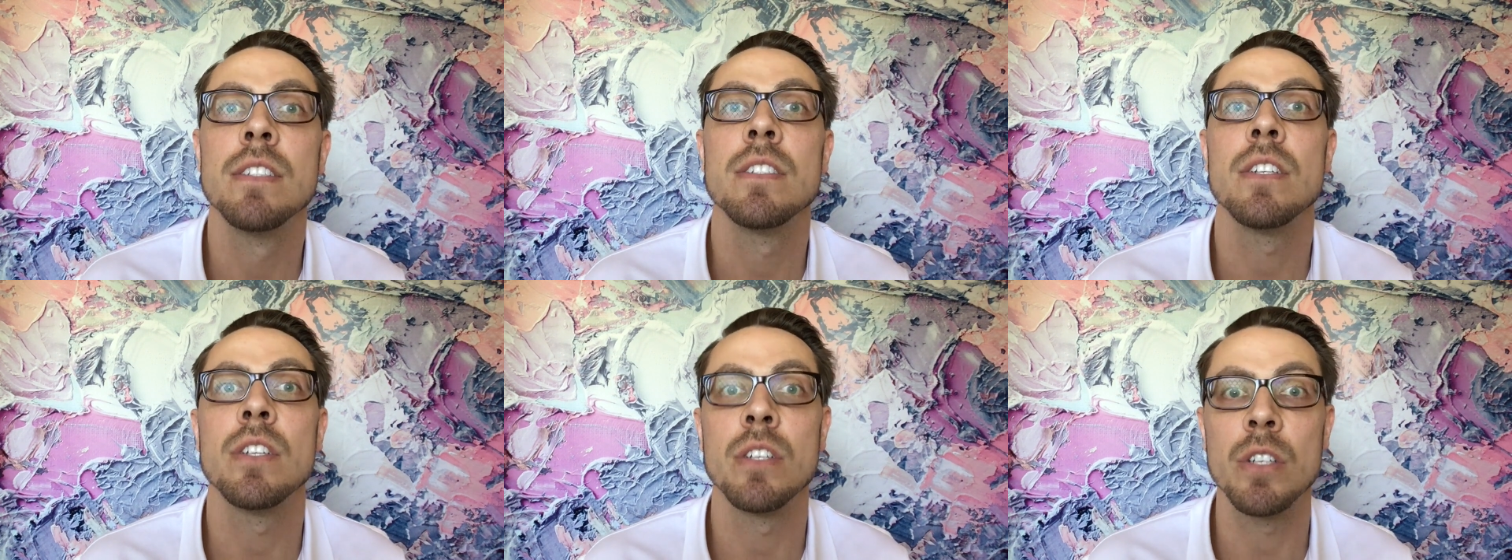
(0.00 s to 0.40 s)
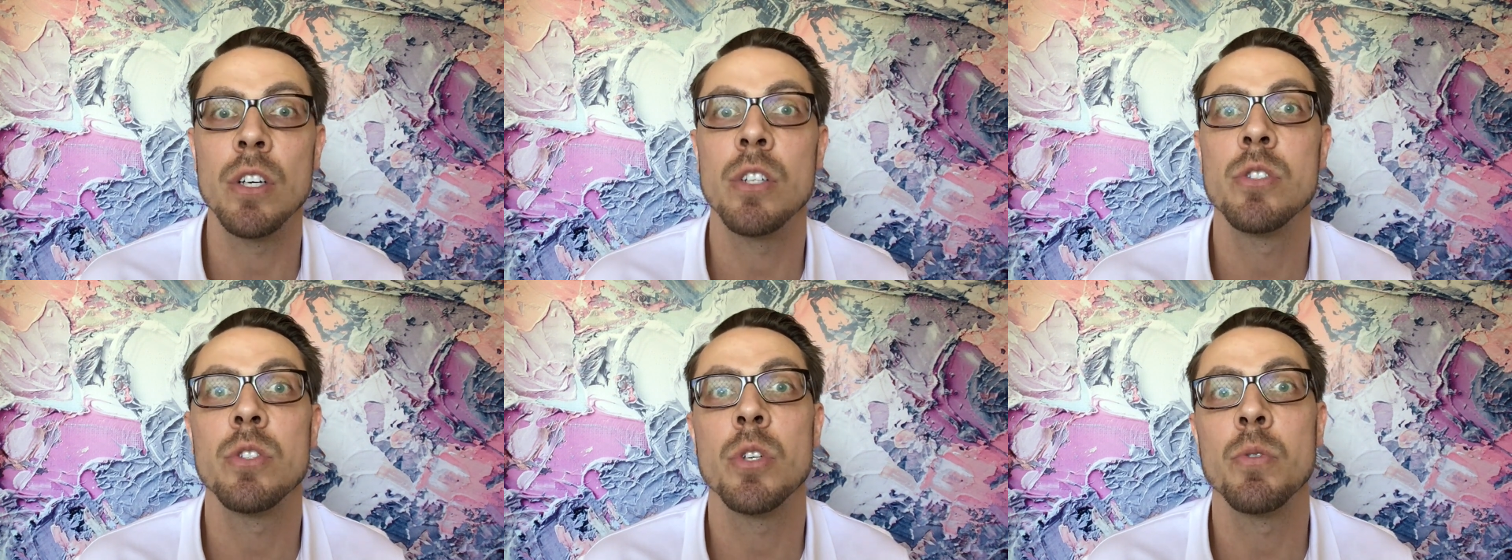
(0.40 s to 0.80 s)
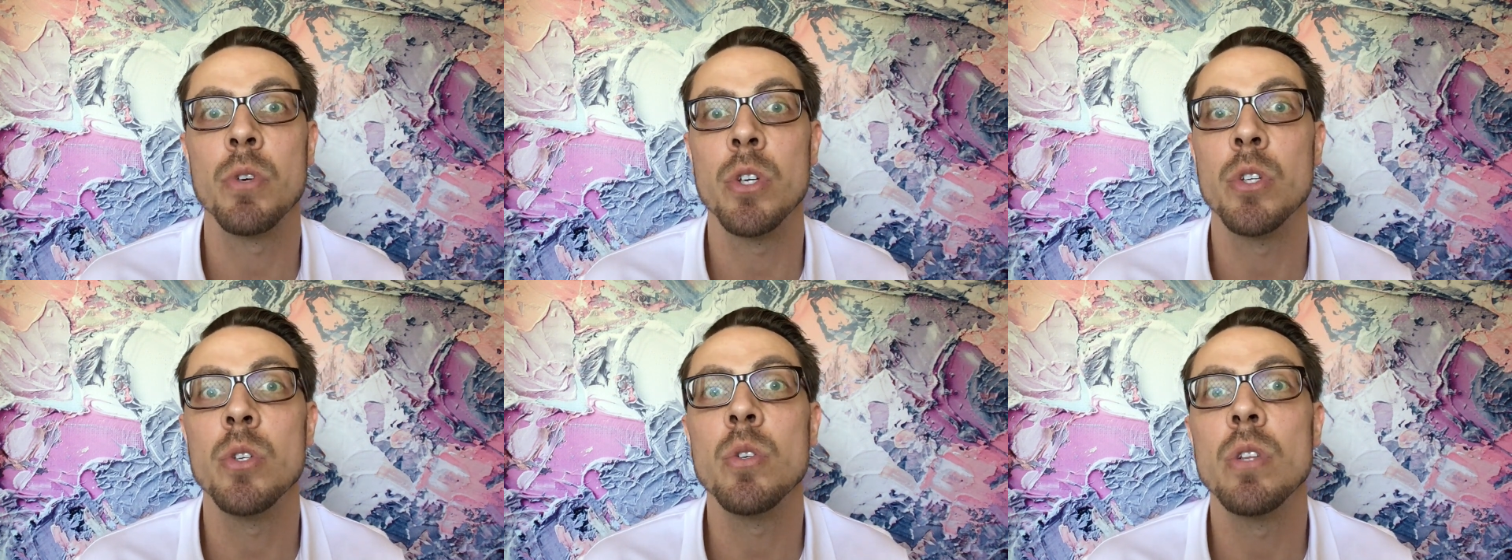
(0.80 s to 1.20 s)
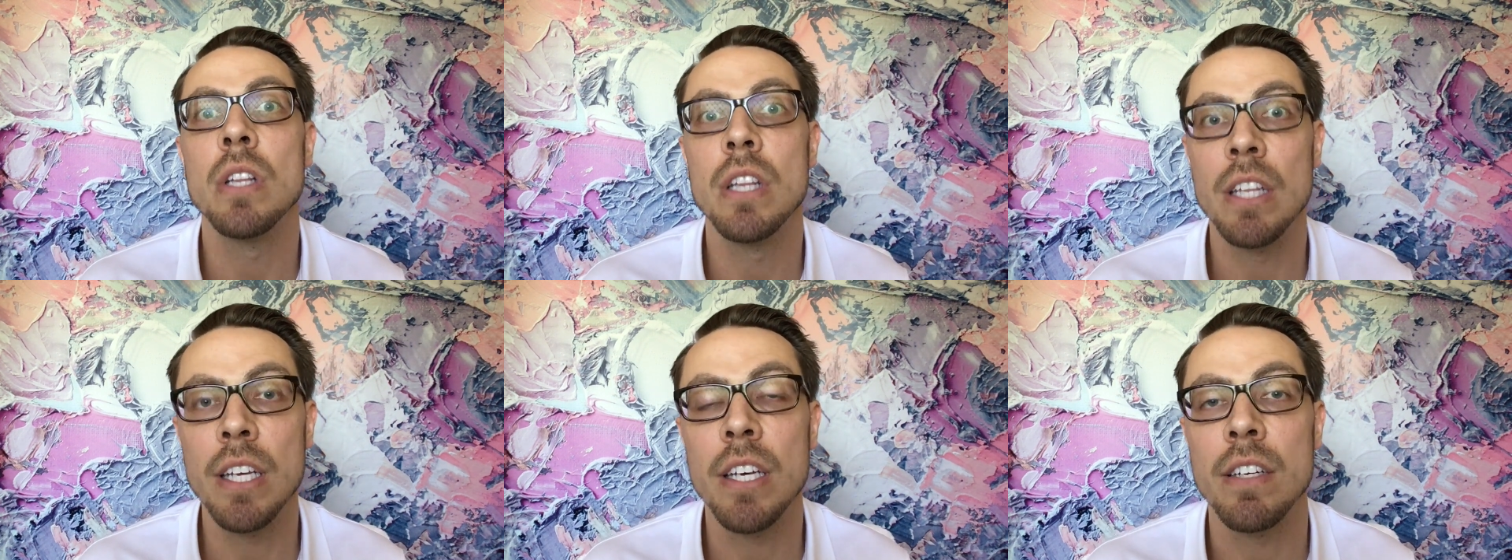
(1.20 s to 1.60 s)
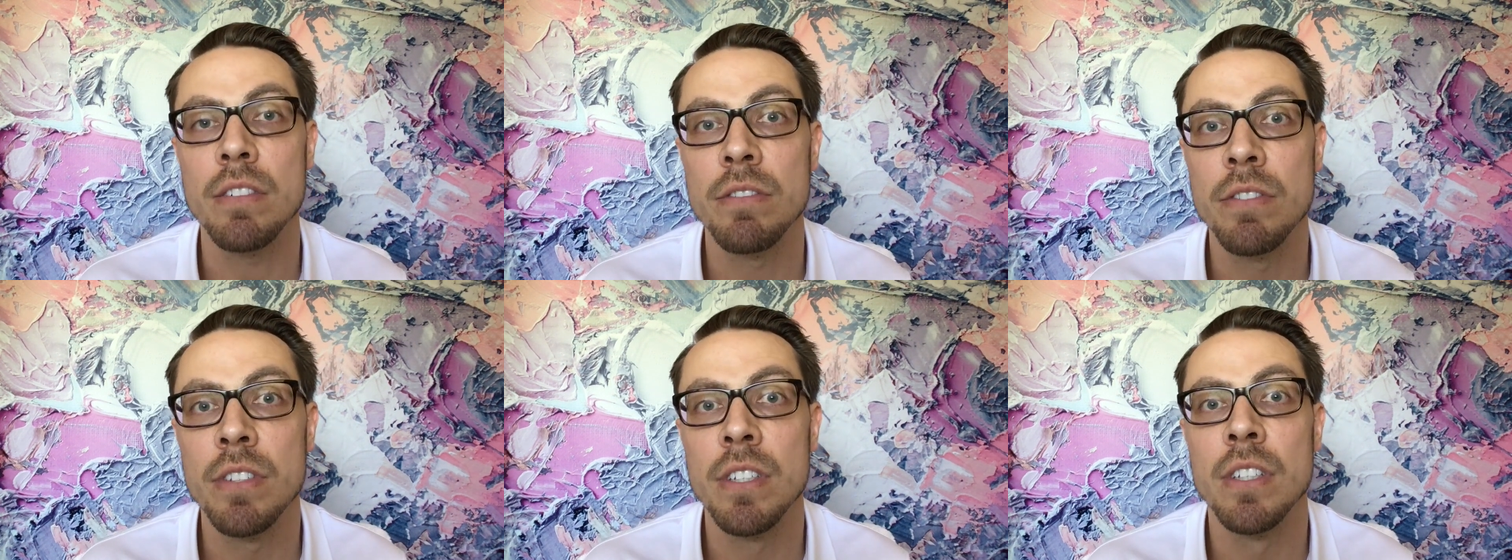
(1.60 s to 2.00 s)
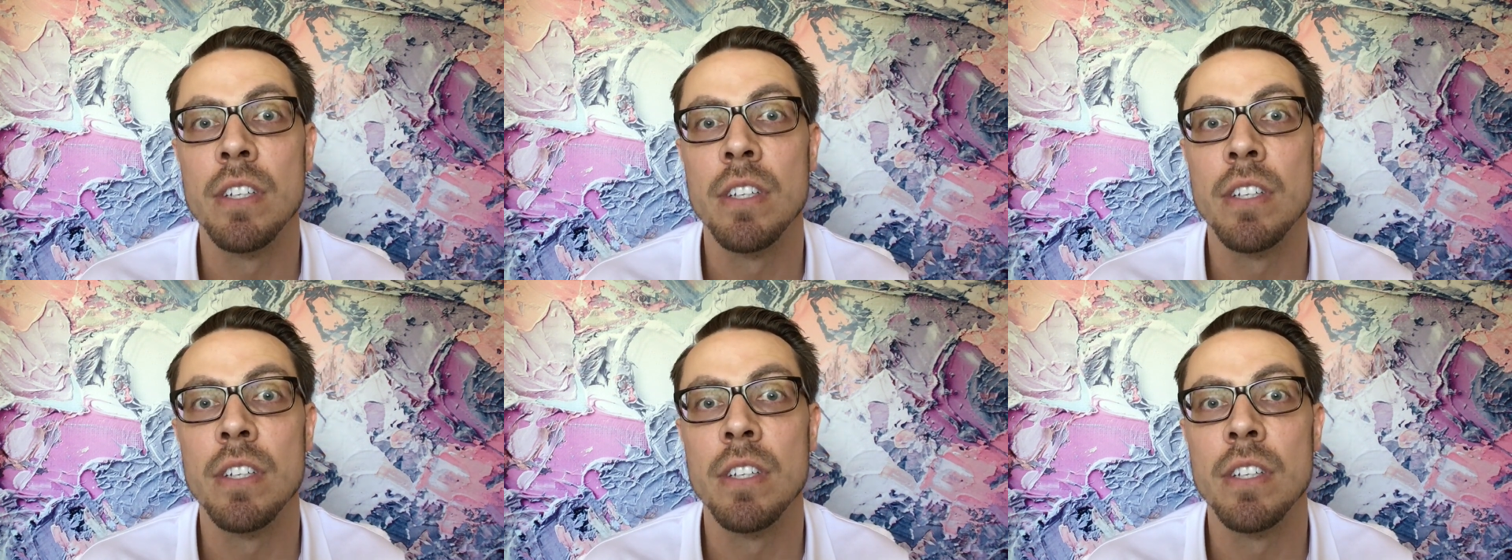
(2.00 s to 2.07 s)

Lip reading: to the country where you live,